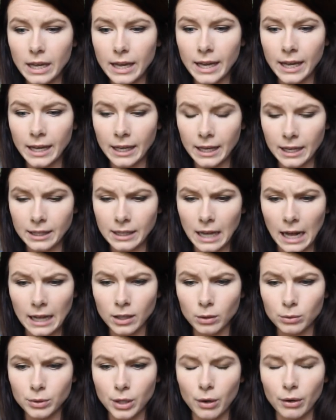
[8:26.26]
And I
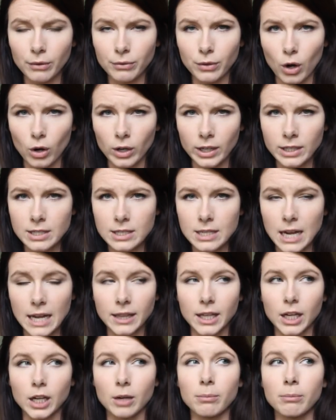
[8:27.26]
don't know if y'all can stay
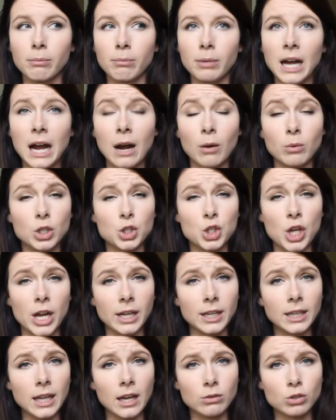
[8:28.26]
there, but I would
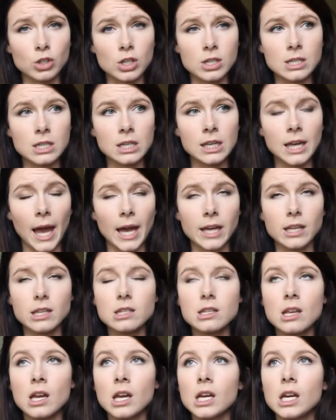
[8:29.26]
check it out just in
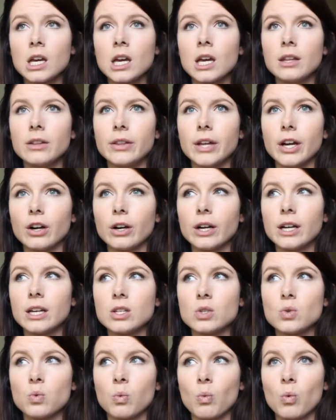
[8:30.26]
case.
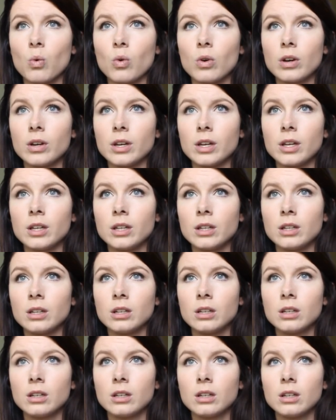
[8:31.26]
There's
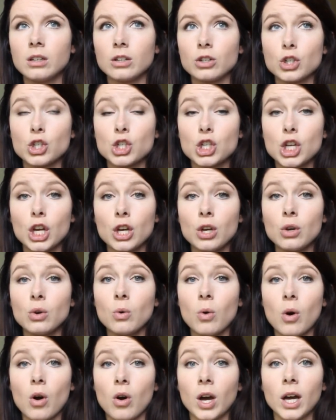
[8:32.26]

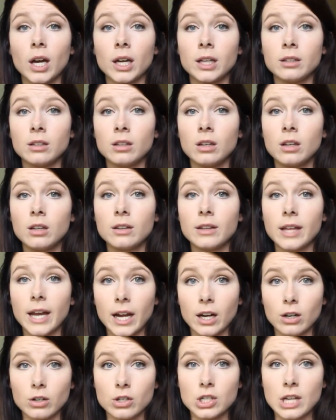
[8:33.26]
two on the
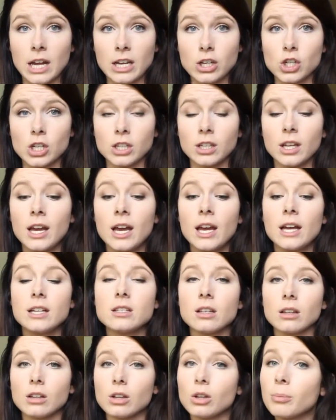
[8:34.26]
air station.
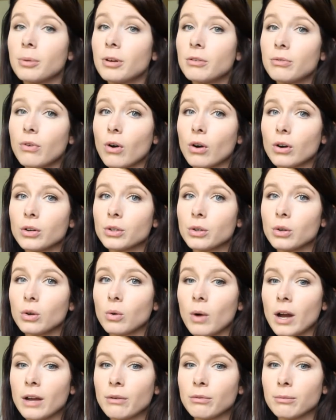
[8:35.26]
It's a little bit farther
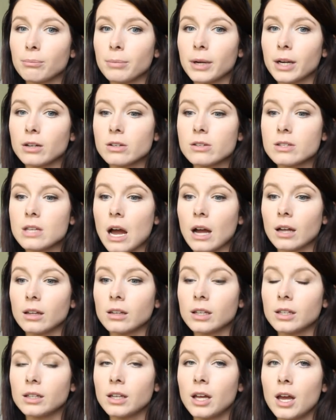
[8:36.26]
away from Parris
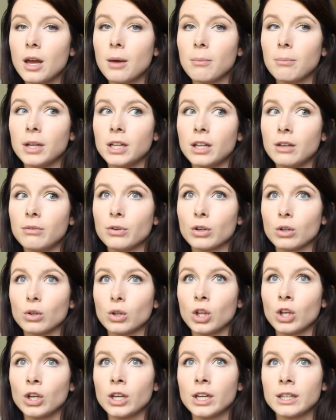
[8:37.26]
Island, but if you're
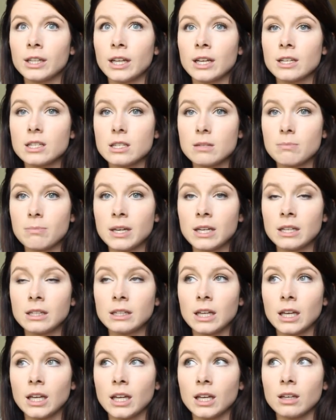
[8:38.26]
looking at
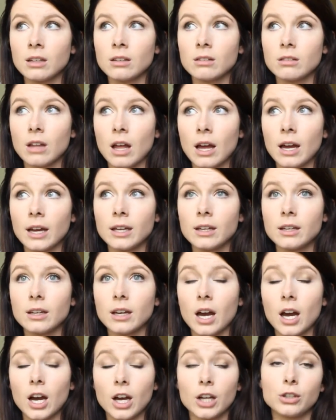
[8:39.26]
spending
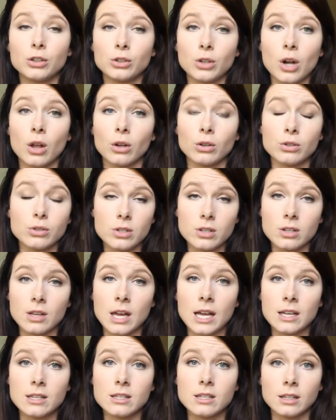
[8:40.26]
like $100
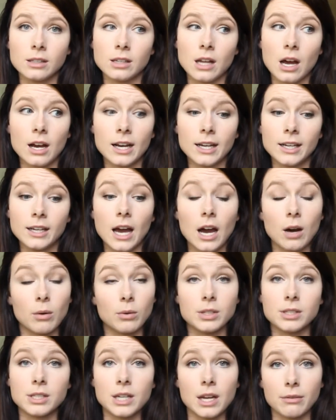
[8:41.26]
less a night, I
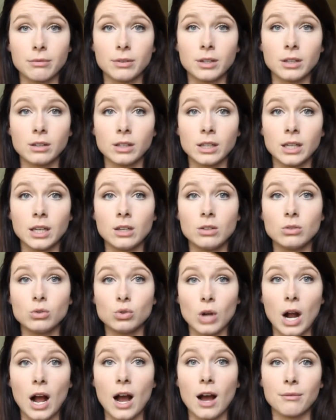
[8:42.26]
would definitely
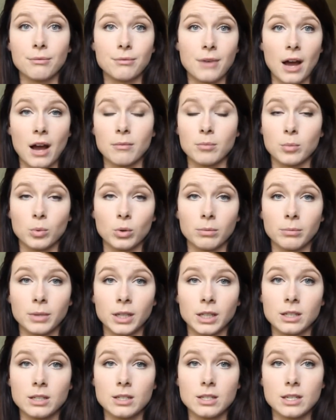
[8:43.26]
drive 5 more
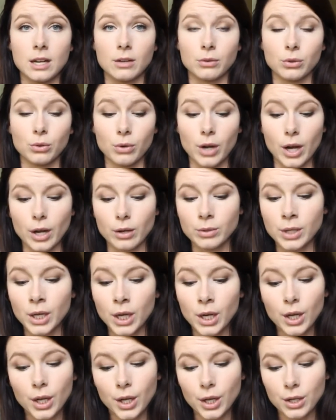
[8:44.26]
minutes down the road.
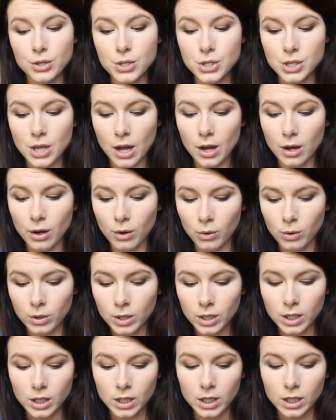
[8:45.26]

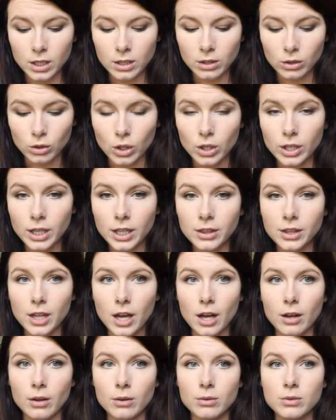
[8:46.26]
So look at
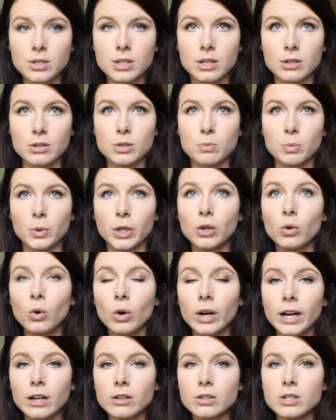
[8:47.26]
those. There's Marine
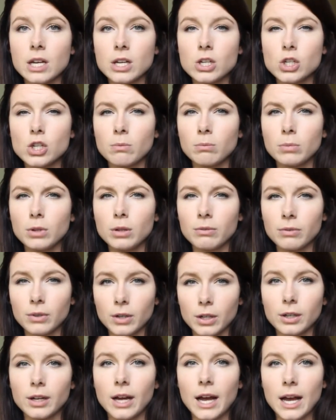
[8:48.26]
Corps Air Station
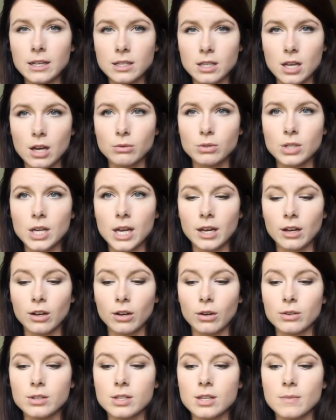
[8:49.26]
Beaufort has
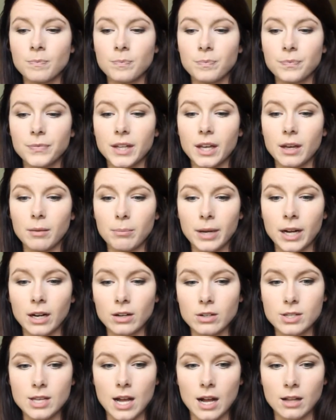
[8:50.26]
hotels, and
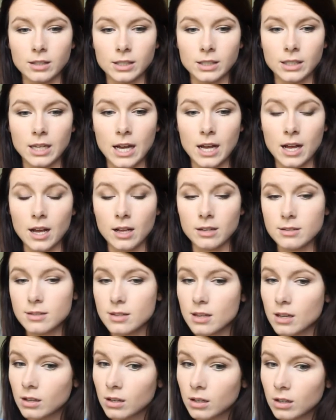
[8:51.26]
Parris Island
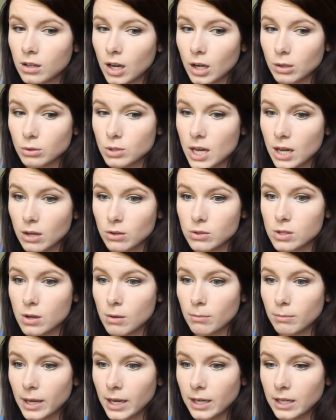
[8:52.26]
has hotels
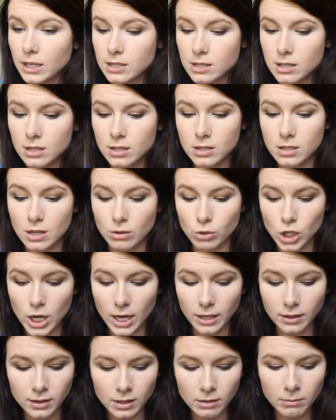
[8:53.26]
on base. So
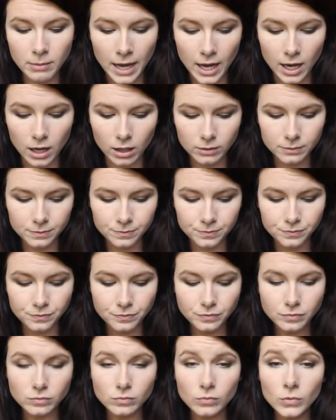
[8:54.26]
check them out,
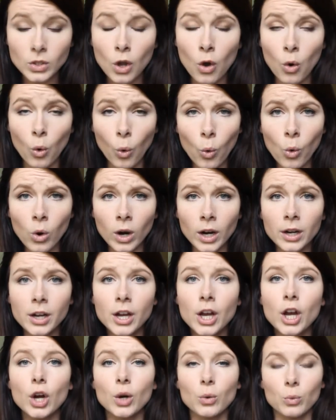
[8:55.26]
or
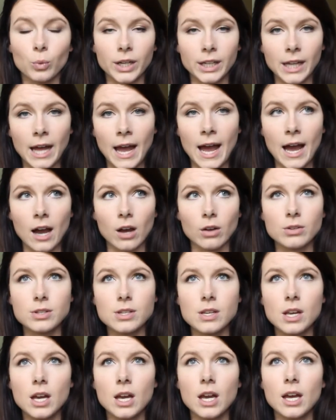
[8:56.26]
rent a
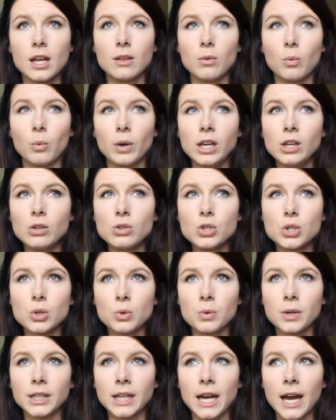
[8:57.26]
house. We used
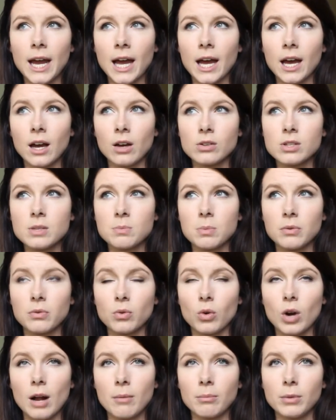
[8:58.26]
to rent a house
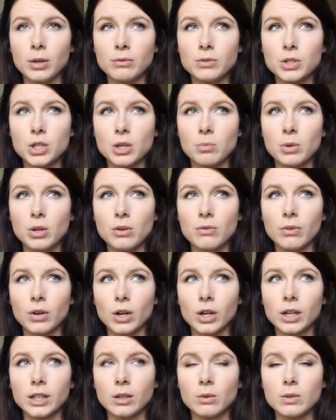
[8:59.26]
before I moved to
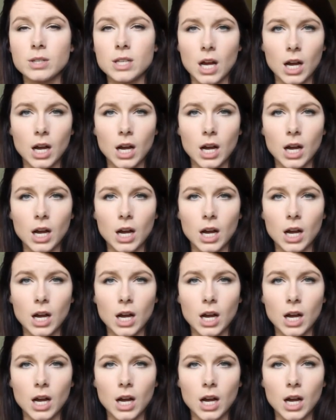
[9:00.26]
Beaufort, and it was